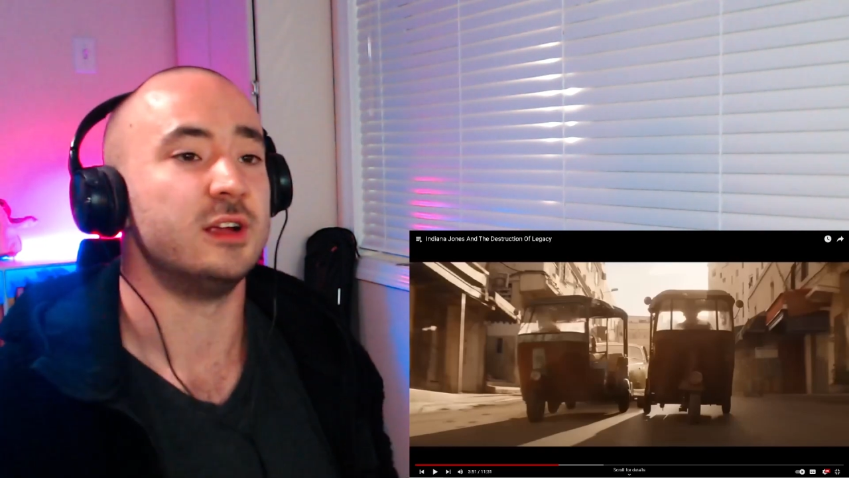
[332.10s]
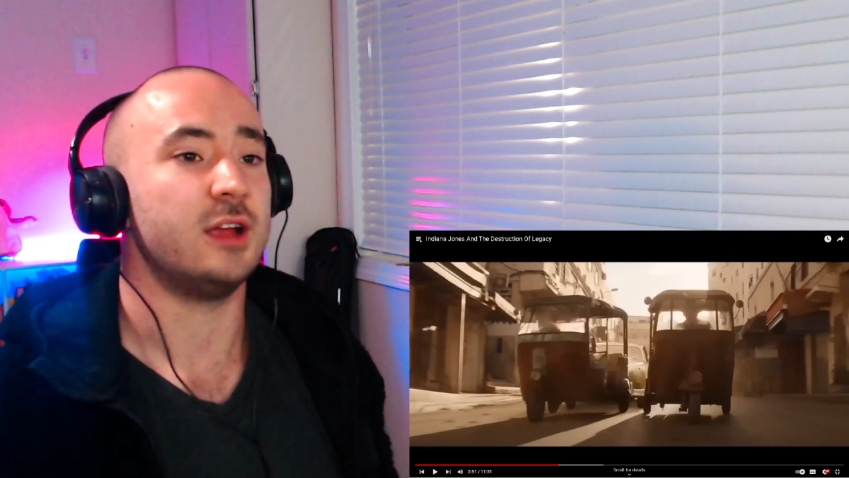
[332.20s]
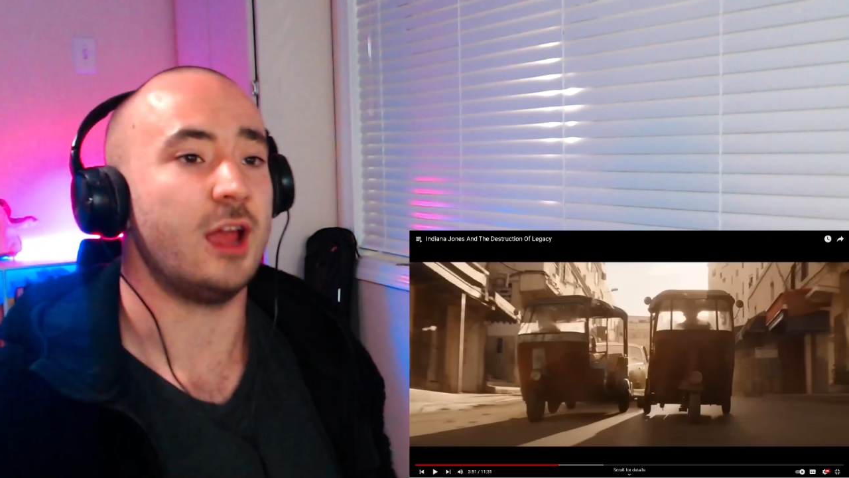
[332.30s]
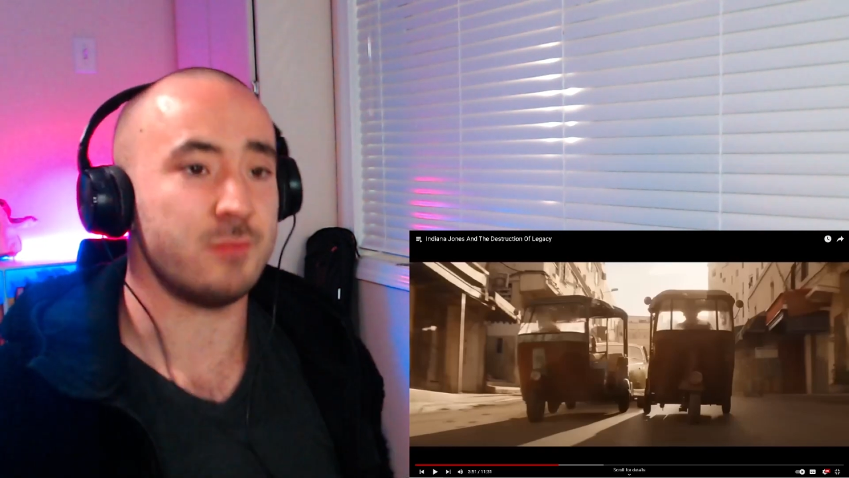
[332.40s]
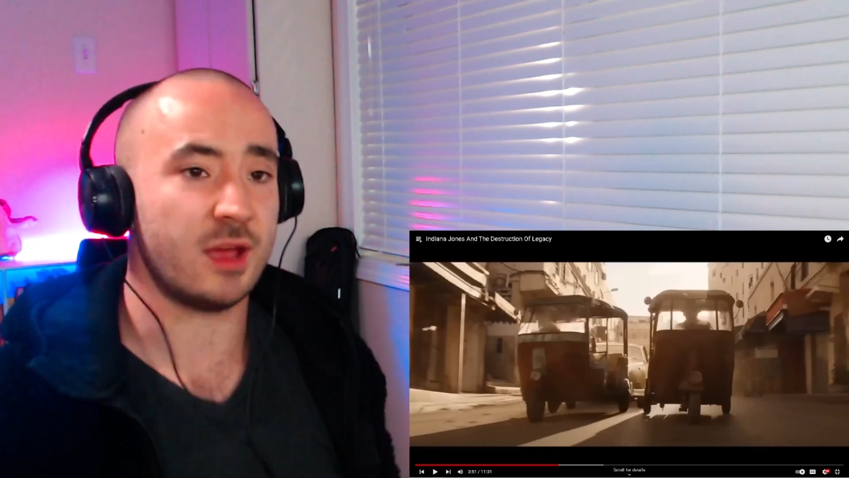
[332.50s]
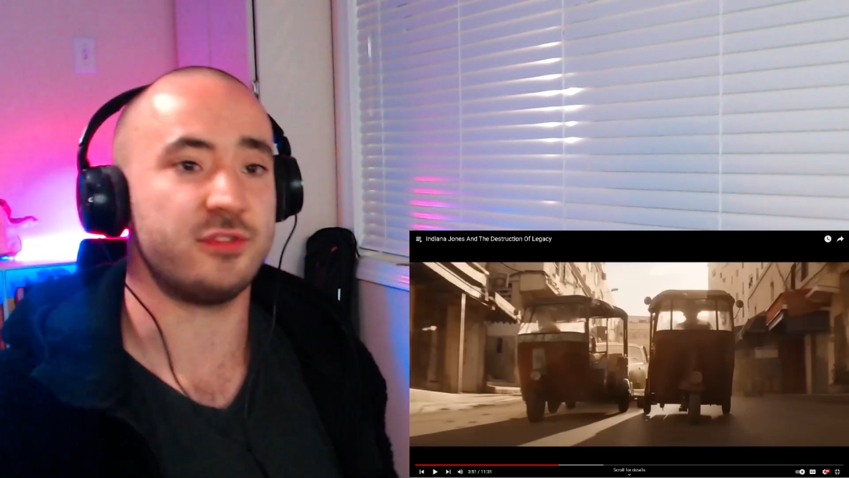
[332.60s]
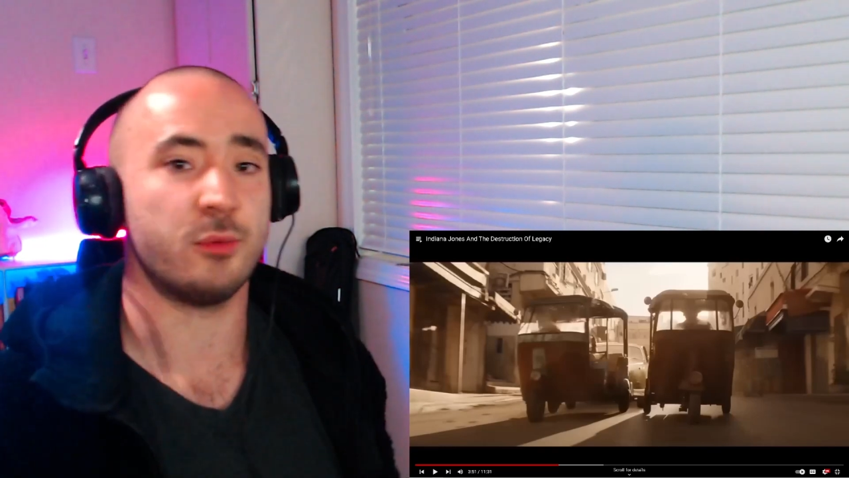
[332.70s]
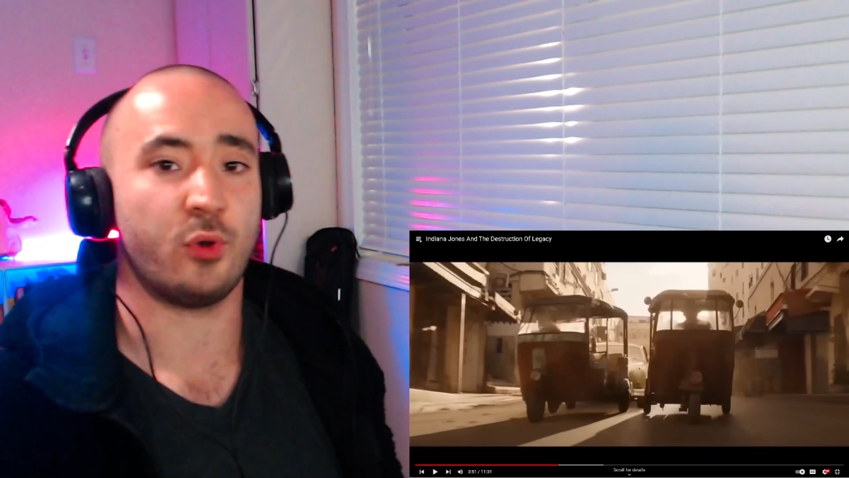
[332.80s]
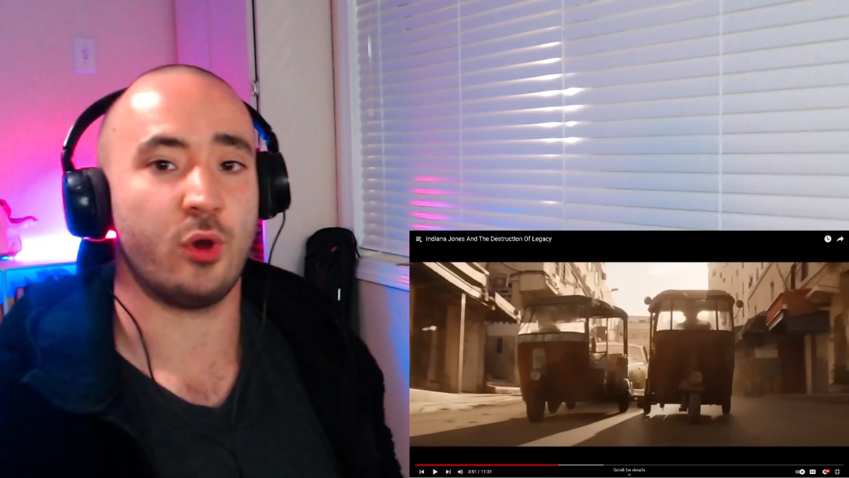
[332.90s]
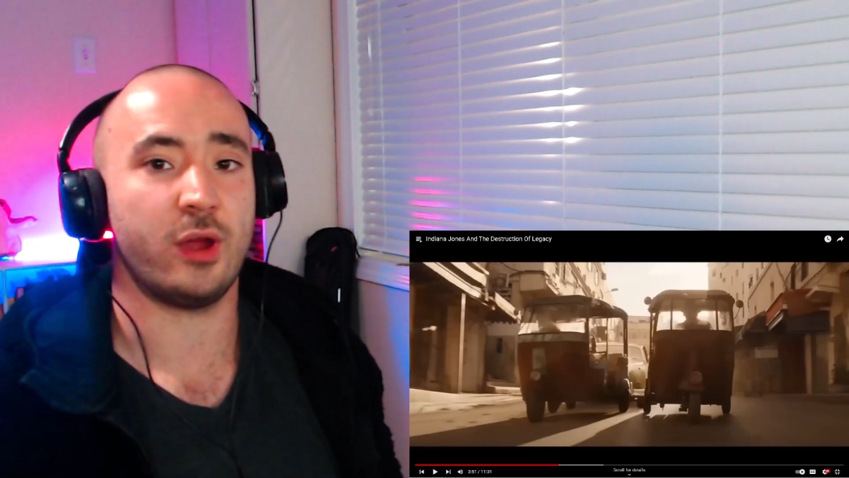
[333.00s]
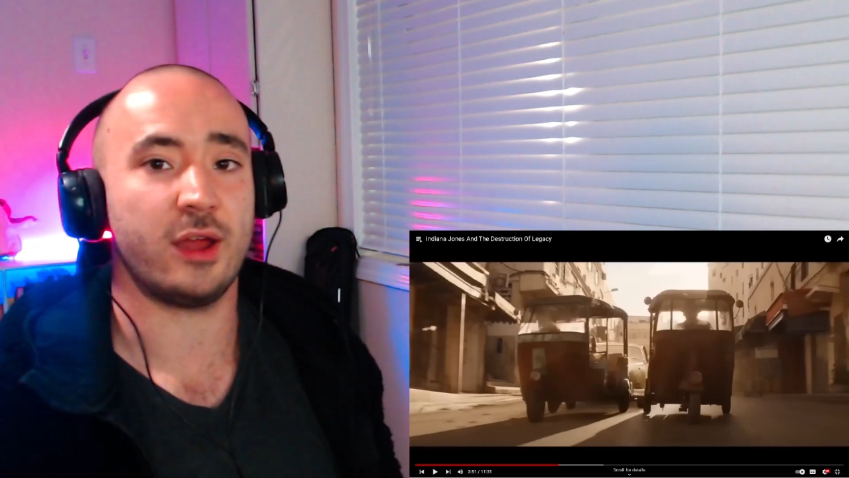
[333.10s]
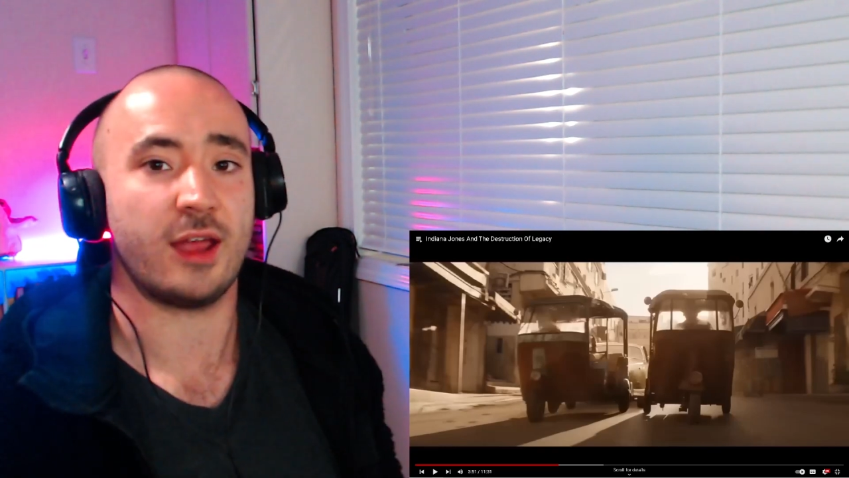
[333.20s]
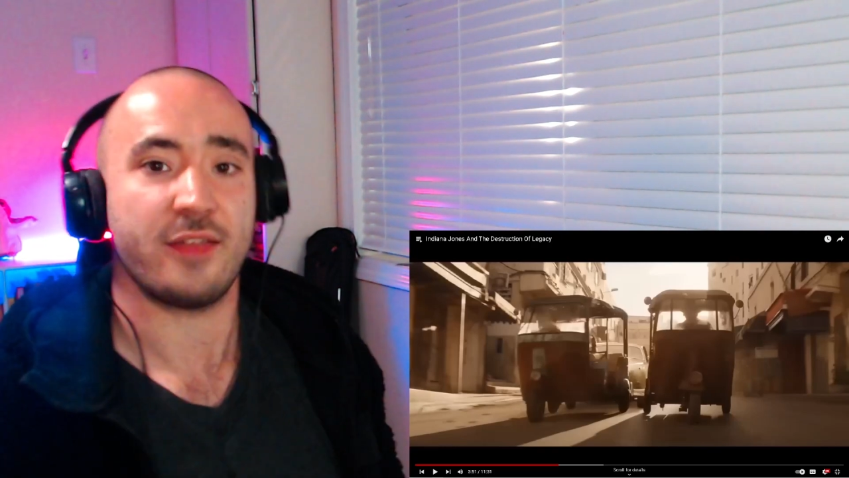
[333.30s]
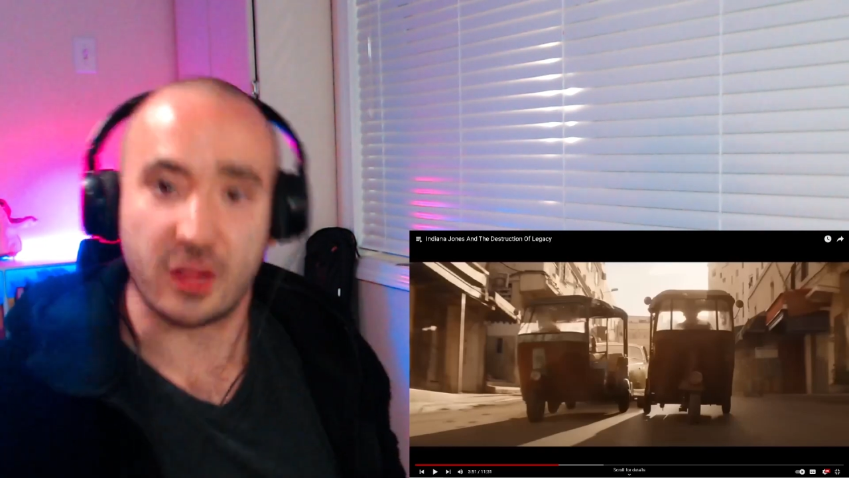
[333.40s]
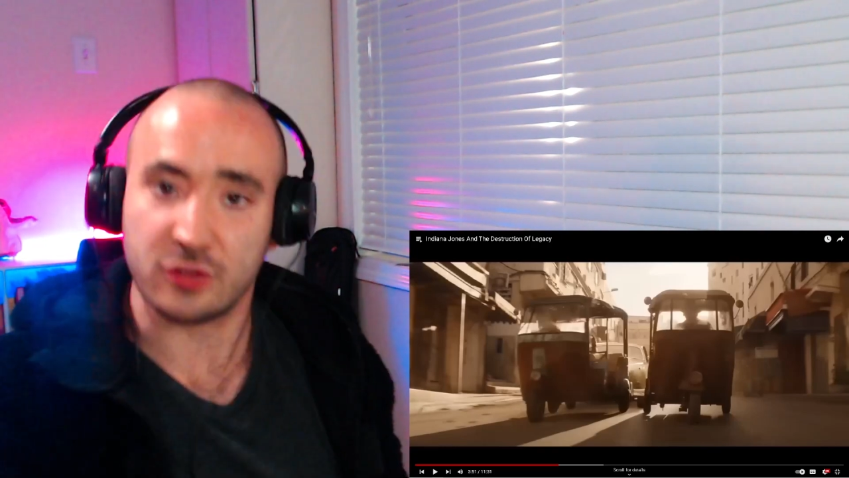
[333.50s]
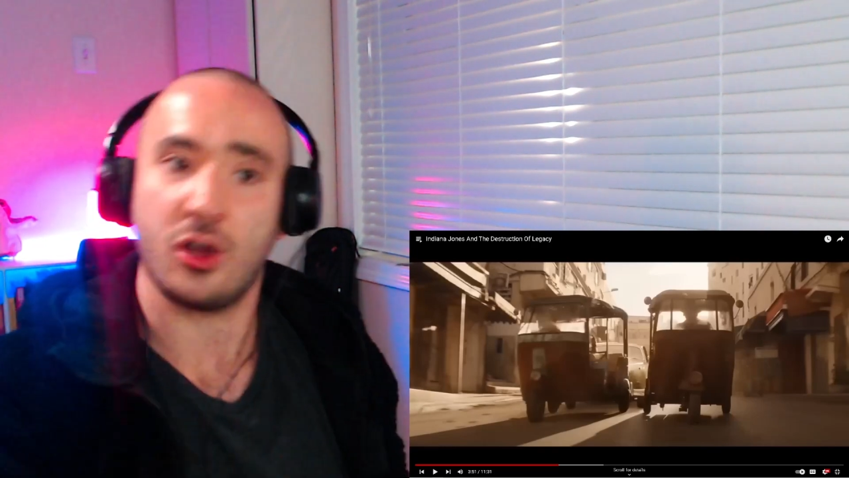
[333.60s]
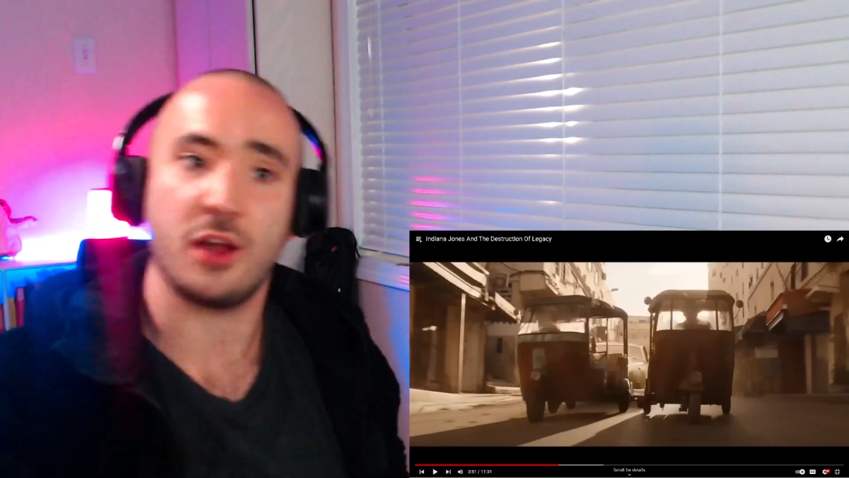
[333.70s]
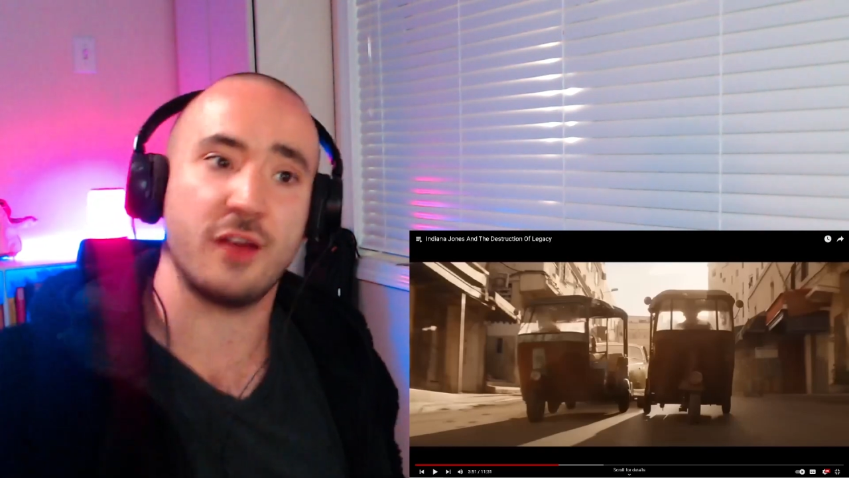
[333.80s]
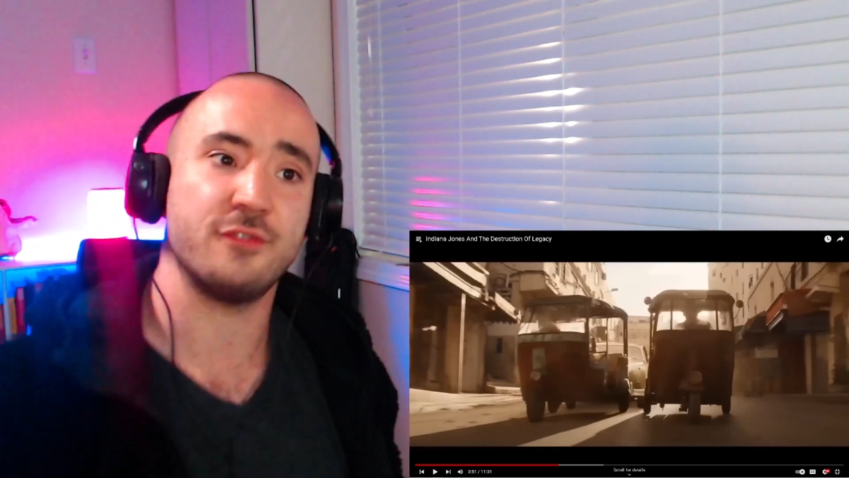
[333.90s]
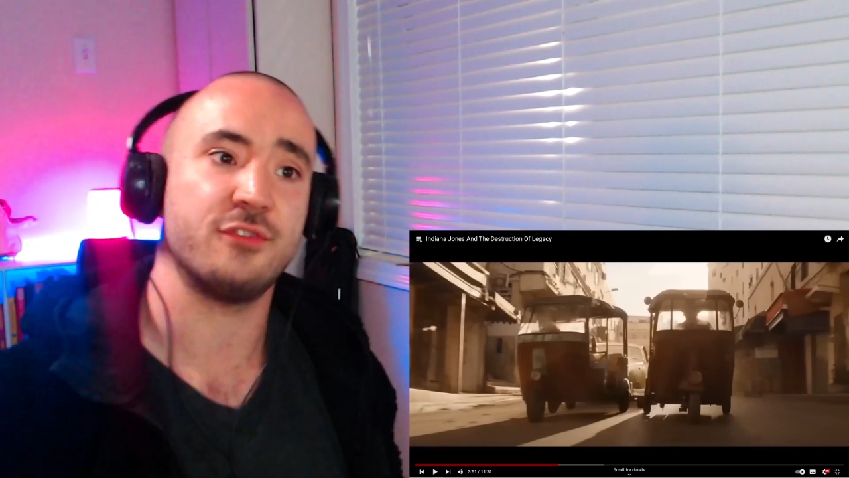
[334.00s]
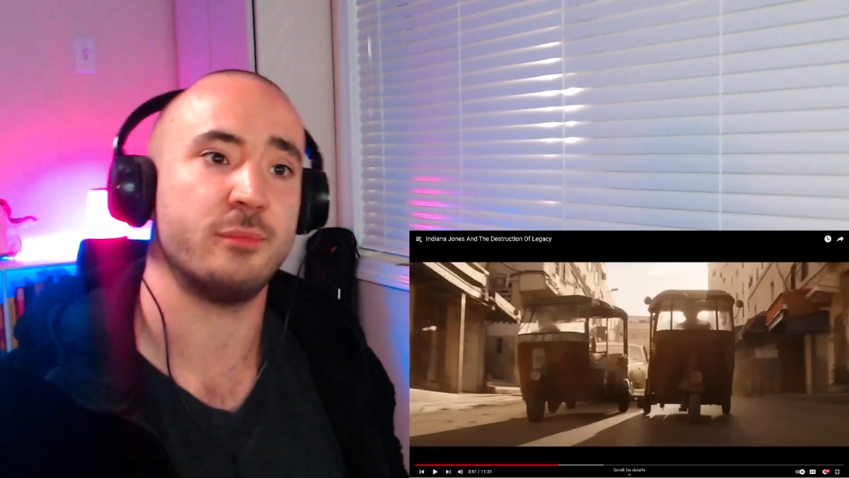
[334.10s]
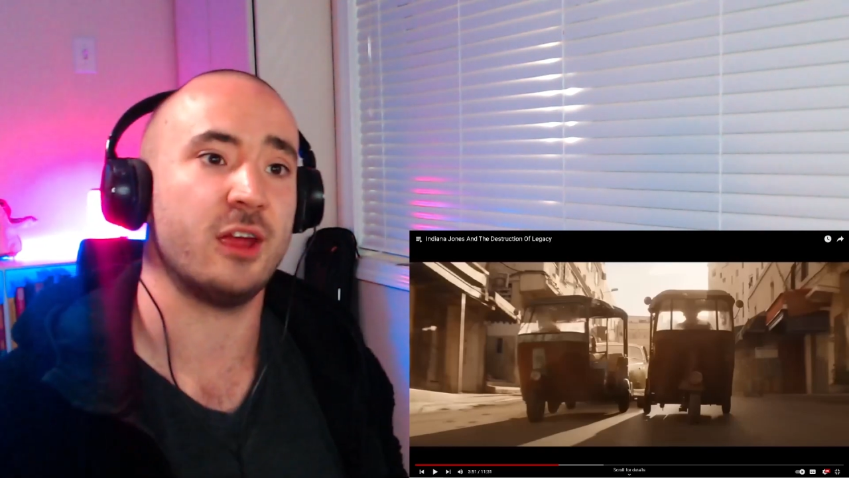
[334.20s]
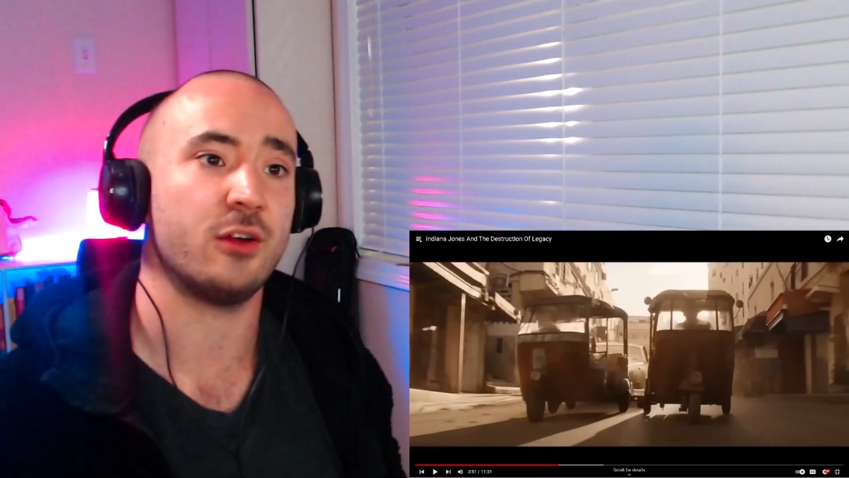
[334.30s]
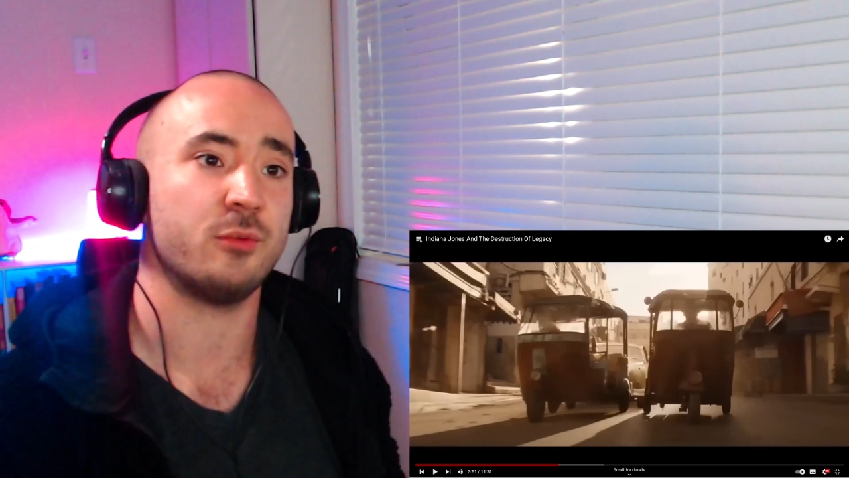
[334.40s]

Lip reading: and met the boy and then gone on from there.